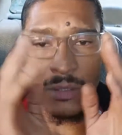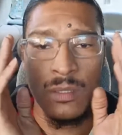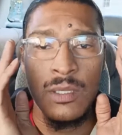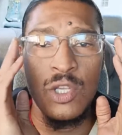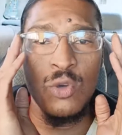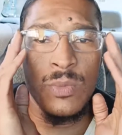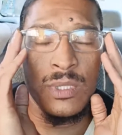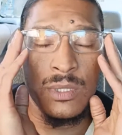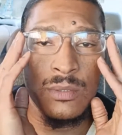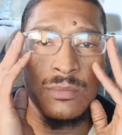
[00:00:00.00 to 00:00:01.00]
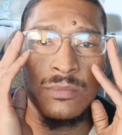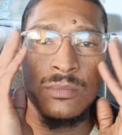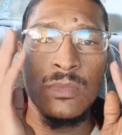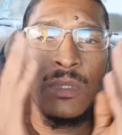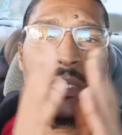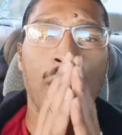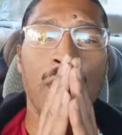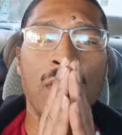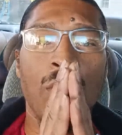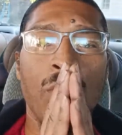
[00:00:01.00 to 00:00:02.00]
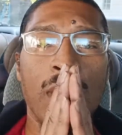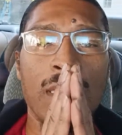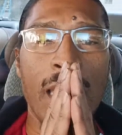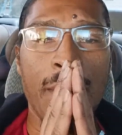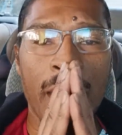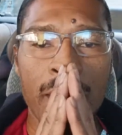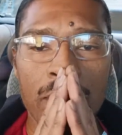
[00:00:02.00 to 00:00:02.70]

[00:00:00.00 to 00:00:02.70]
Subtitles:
humans. So what does that mean?